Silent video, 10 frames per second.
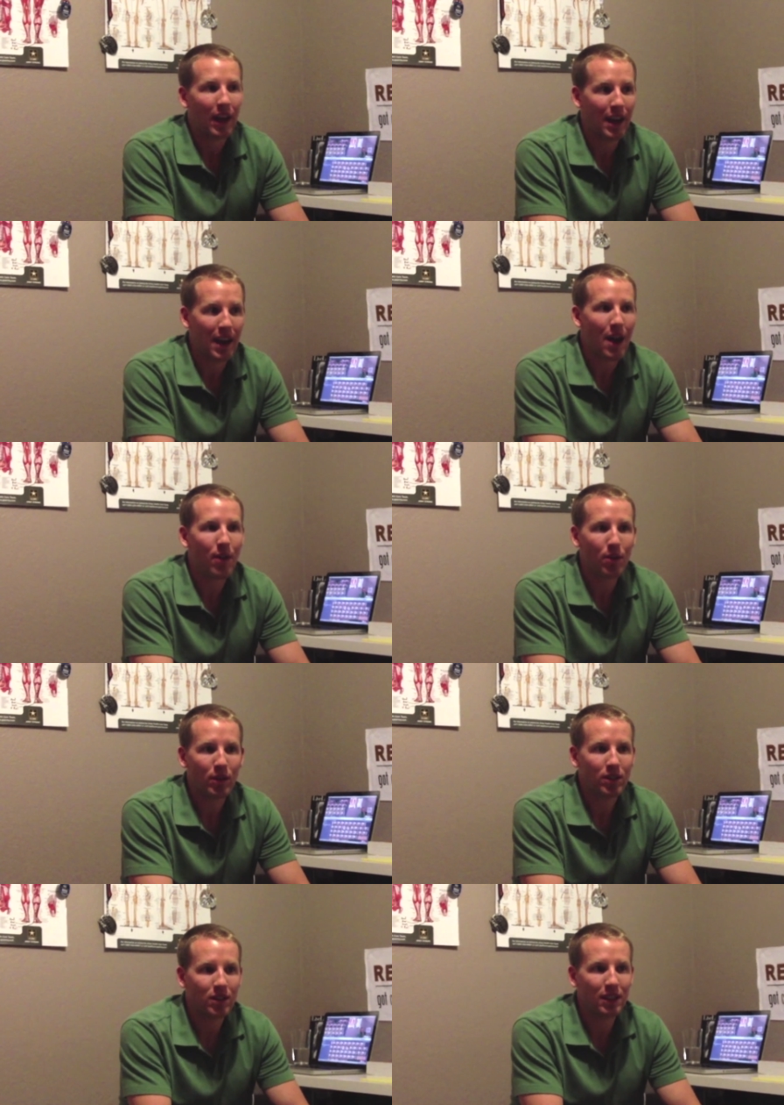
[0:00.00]
and now I want
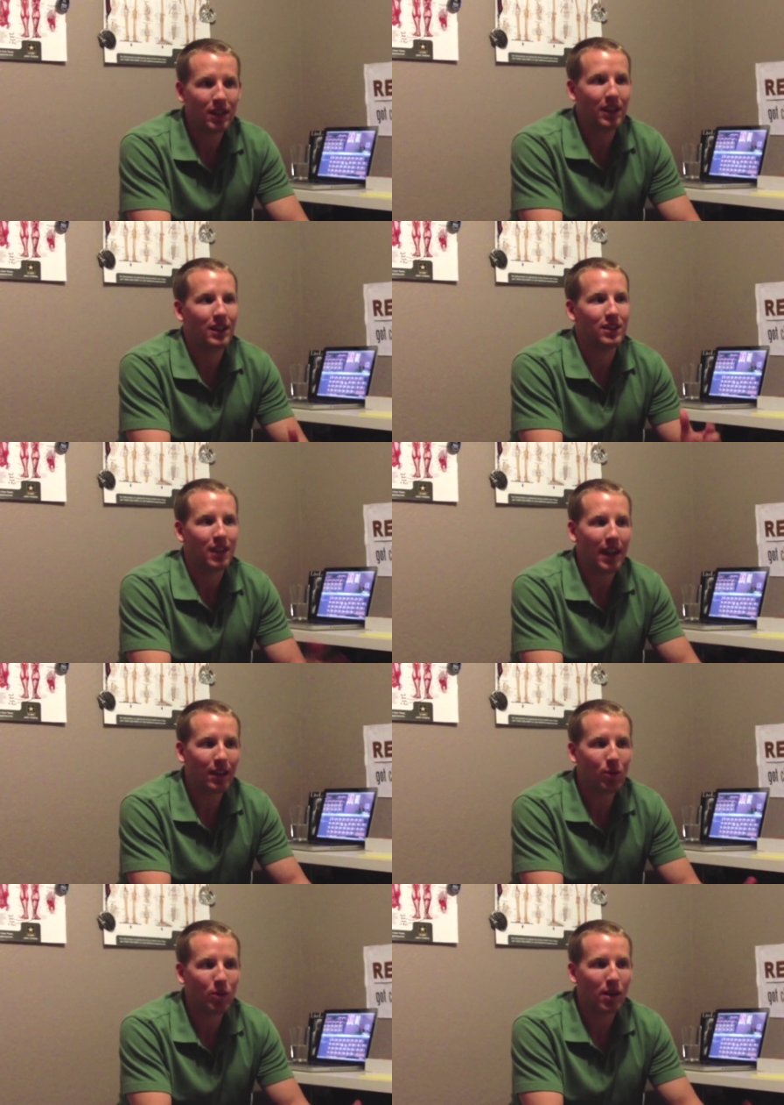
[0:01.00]
to see
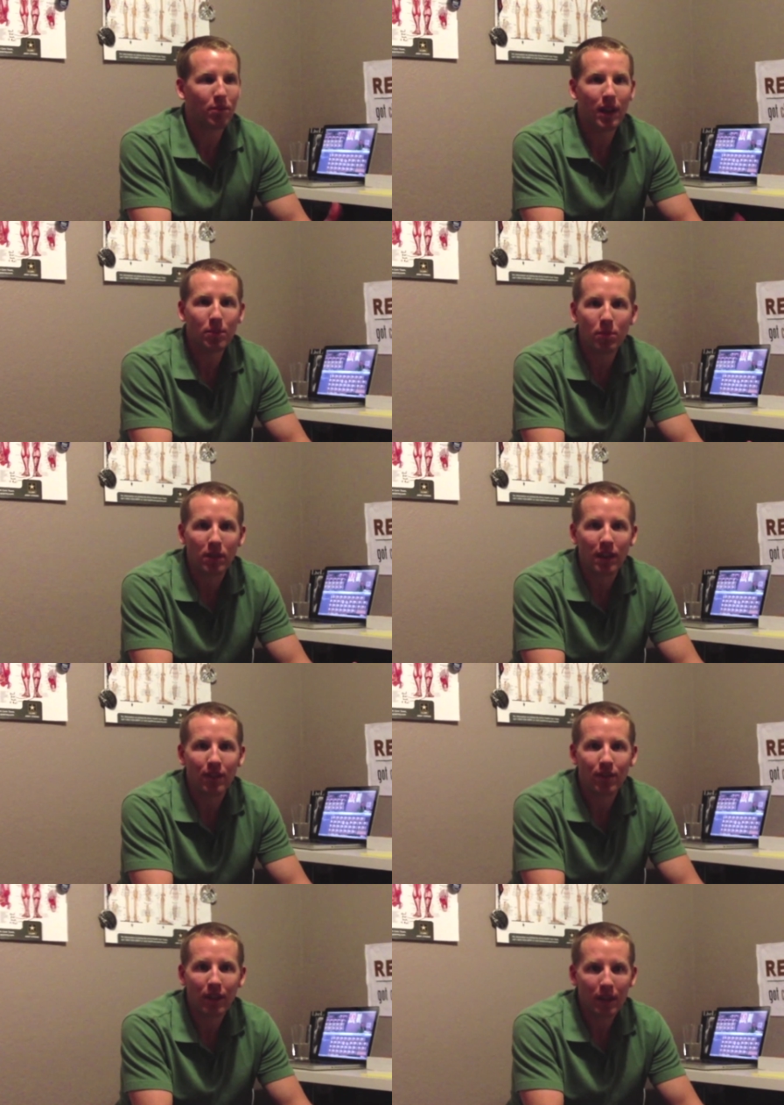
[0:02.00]
exactly what I'm capable
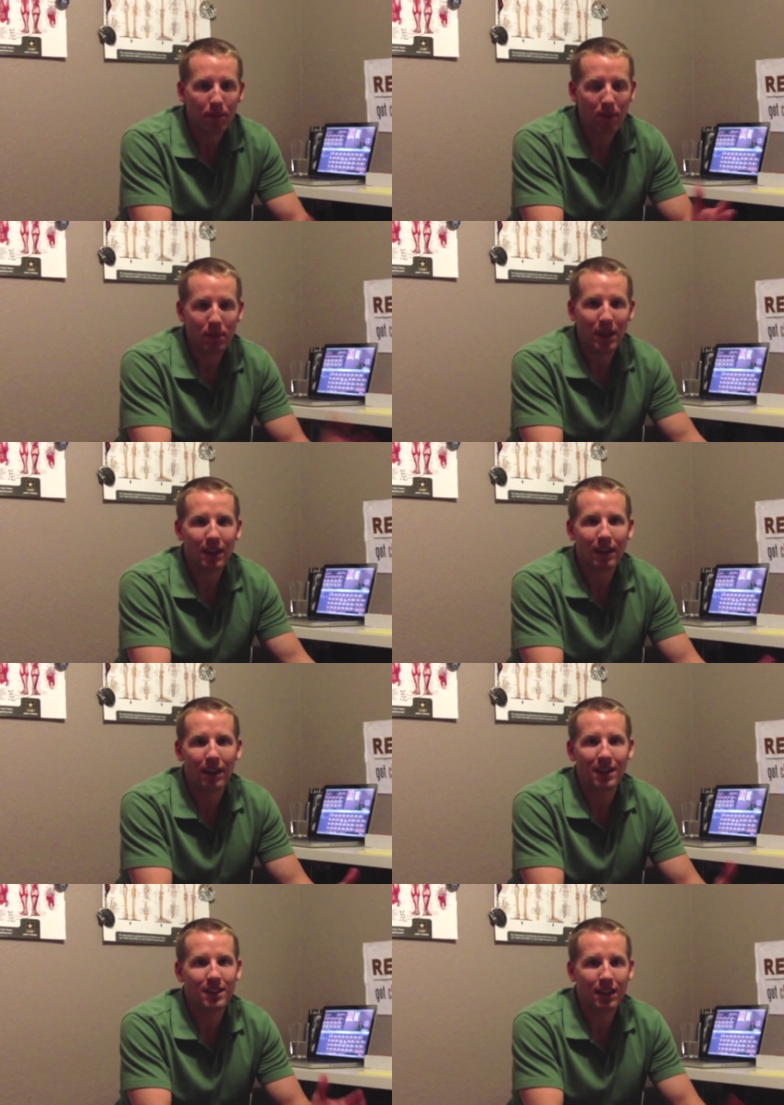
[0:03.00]
of by meeting
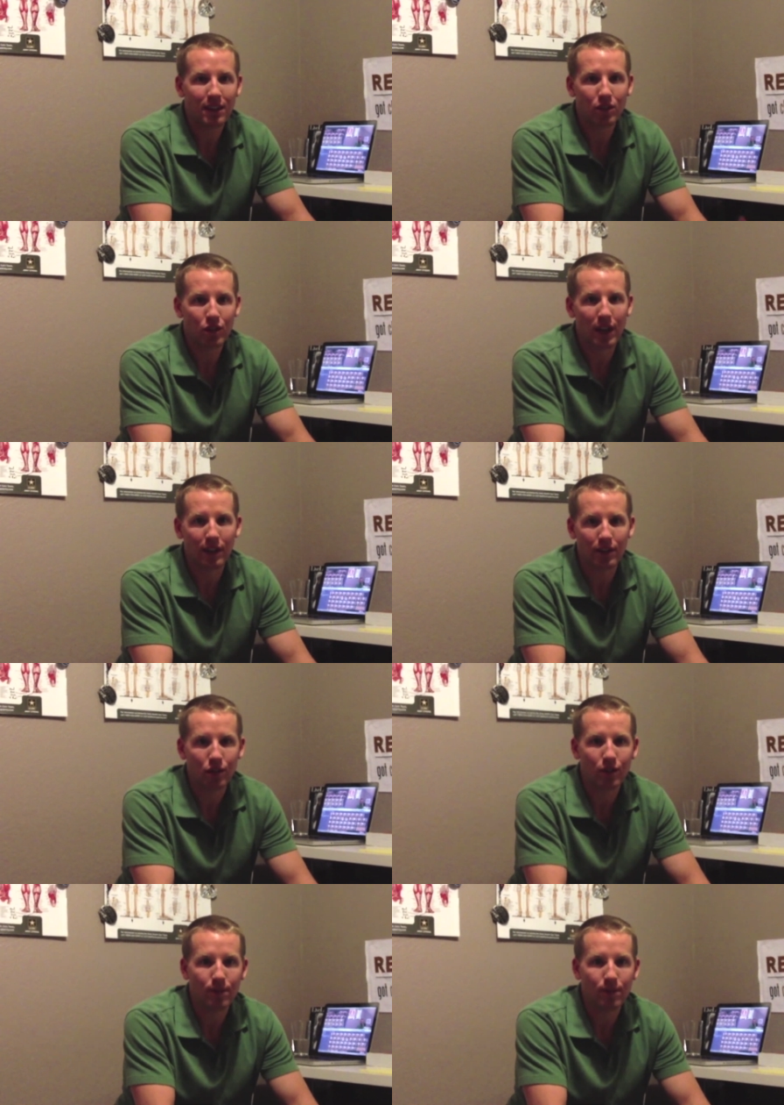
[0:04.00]
an intense challenge.